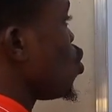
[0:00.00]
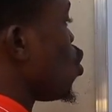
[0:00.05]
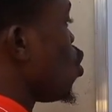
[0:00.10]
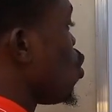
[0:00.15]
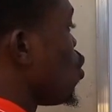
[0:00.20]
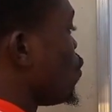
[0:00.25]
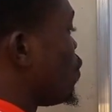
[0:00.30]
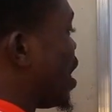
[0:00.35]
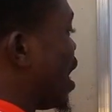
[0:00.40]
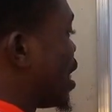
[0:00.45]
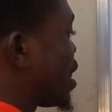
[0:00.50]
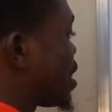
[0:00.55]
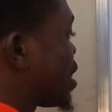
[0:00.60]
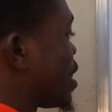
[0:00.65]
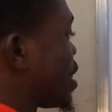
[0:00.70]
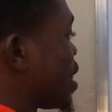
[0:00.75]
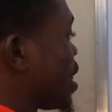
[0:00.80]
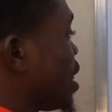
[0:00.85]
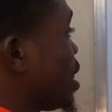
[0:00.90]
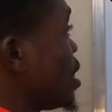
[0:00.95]
over
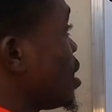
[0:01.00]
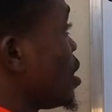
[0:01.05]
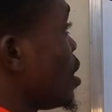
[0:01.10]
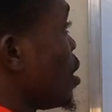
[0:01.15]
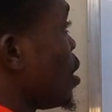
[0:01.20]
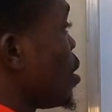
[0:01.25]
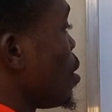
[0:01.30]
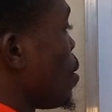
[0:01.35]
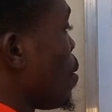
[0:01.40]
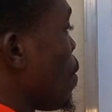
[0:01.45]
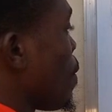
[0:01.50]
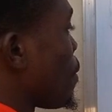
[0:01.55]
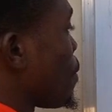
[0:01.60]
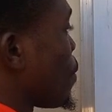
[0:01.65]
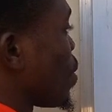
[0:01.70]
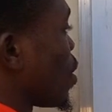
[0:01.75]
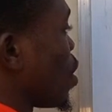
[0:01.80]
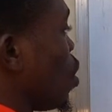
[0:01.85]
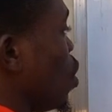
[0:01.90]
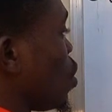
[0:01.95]
3
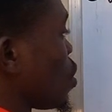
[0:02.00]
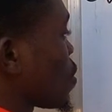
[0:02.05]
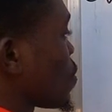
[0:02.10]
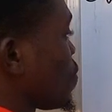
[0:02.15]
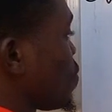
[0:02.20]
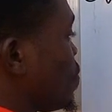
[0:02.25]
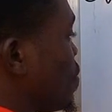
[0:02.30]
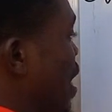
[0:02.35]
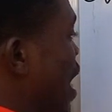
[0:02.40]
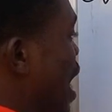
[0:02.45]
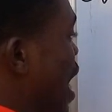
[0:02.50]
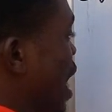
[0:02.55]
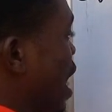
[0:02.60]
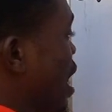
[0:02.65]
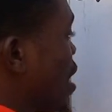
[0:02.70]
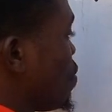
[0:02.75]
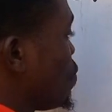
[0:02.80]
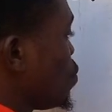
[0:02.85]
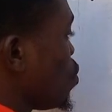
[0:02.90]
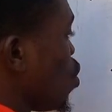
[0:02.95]
plus
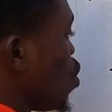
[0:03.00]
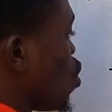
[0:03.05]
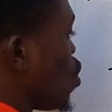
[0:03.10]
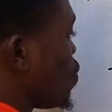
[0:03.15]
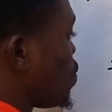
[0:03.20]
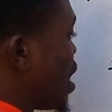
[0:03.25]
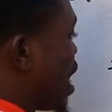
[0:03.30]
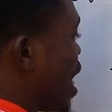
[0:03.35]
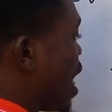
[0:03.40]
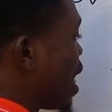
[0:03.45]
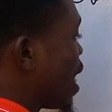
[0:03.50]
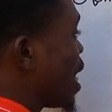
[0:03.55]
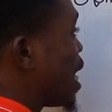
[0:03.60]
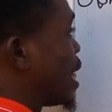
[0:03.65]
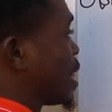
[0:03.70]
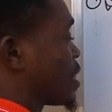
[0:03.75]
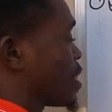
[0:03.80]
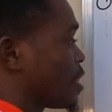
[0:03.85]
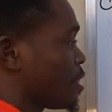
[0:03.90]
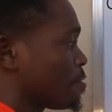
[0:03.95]
5 over
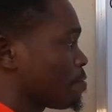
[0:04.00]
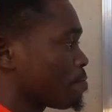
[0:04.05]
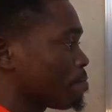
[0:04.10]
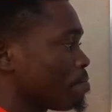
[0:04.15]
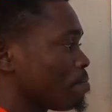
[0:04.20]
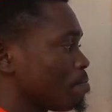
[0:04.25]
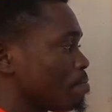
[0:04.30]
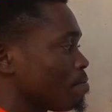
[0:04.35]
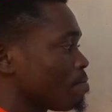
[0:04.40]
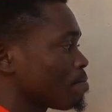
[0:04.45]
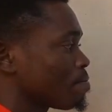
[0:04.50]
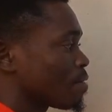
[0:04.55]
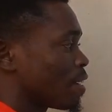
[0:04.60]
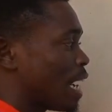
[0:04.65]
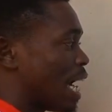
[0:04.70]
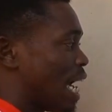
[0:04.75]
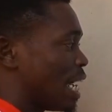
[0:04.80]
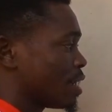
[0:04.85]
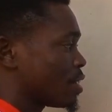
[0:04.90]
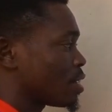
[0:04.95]
8.
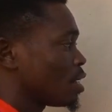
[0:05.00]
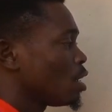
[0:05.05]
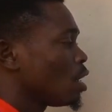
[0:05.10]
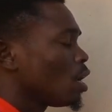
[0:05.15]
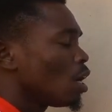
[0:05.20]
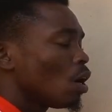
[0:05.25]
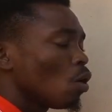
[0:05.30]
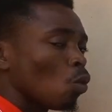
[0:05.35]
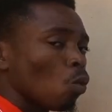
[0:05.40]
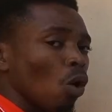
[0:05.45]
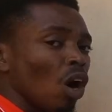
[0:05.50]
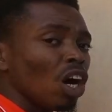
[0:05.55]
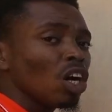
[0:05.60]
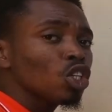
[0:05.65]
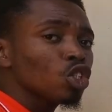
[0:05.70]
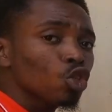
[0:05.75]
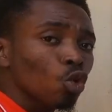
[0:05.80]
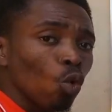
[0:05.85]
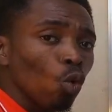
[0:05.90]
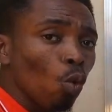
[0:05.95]
Guys,
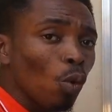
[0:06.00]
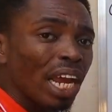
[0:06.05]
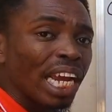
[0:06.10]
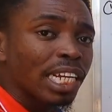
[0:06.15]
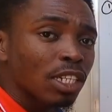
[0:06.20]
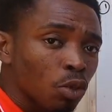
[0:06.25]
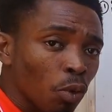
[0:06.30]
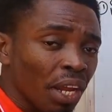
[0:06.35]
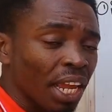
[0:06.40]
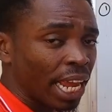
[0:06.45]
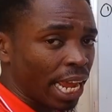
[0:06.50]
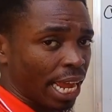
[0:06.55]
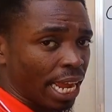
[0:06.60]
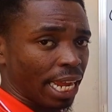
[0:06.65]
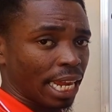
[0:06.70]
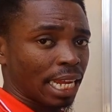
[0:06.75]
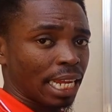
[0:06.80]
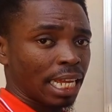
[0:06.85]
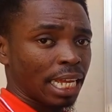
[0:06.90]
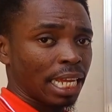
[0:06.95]
what do we do here?
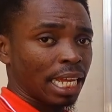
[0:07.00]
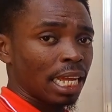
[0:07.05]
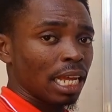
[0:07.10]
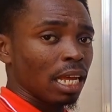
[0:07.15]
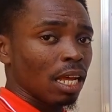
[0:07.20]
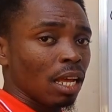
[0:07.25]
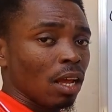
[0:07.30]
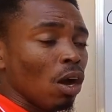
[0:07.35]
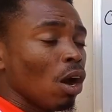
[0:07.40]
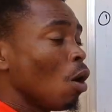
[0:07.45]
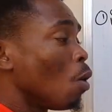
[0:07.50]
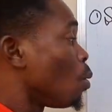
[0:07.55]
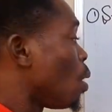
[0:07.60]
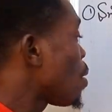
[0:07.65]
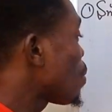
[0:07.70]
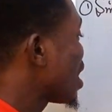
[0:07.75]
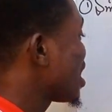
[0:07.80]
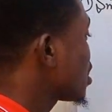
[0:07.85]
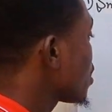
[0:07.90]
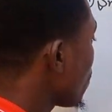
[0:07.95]
What
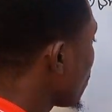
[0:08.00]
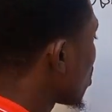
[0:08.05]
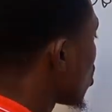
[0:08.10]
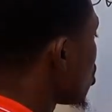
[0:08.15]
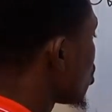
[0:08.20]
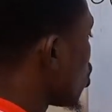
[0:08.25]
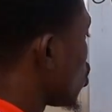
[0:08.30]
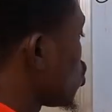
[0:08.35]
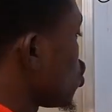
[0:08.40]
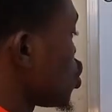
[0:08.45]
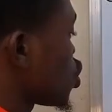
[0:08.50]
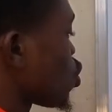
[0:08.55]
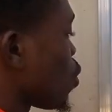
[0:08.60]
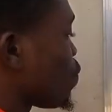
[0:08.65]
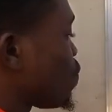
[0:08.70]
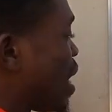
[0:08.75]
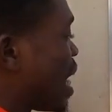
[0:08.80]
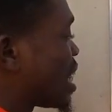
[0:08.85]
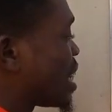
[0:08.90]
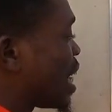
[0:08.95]
we are simply going to do is to
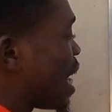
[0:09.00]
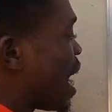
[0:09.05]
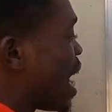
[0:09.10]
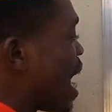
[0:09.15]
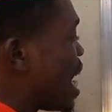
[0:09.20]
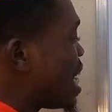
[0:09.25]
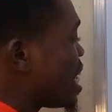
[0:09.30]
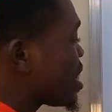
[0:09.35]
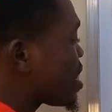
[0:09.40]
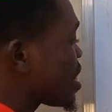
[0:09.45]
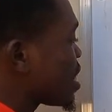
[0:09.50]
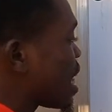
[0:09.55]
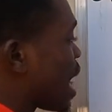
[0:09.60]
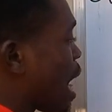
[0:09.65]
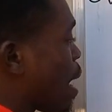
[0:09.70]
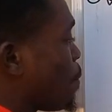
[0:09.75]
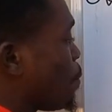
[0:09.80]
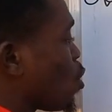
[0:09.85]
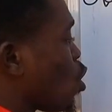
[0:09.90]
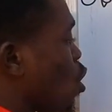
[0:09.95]
find the
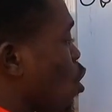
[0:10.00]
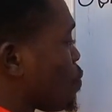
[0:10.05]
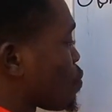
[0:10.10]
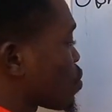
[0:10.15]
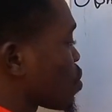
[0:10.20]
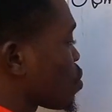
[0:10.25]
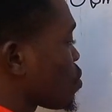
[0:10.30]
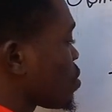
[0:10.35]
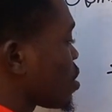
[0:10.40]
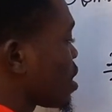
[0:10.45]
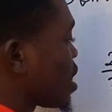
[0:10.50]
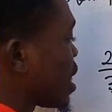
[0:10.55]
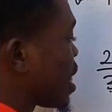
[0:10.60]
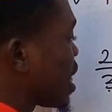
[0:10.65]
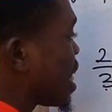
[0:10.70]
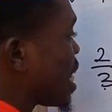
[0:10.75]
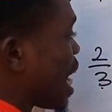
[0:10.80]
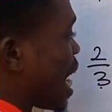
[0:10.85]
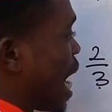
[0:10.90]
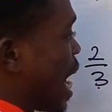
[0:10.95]
L.C.M of
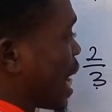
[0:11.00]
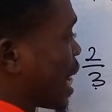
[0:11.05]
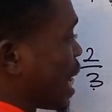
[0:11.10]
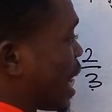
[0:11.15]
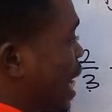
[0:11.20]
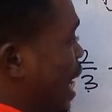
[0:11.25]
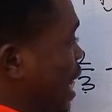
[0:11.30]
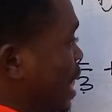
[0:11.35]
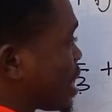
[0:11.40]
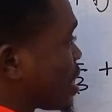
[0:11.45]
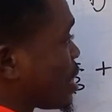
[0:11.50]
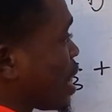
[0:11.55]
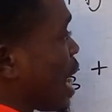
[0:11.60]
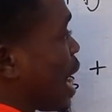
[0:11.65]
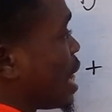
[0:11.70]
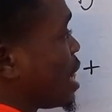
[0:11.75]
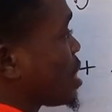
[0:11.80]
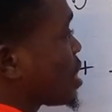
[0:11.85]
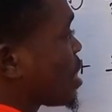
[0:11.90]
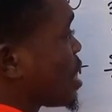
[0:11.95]
3 and 8.
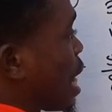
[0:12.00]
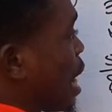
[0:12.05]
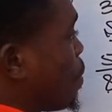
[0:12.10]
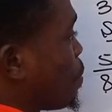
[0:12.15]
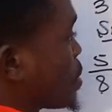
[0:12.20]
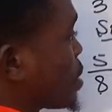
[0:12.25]
L.C.M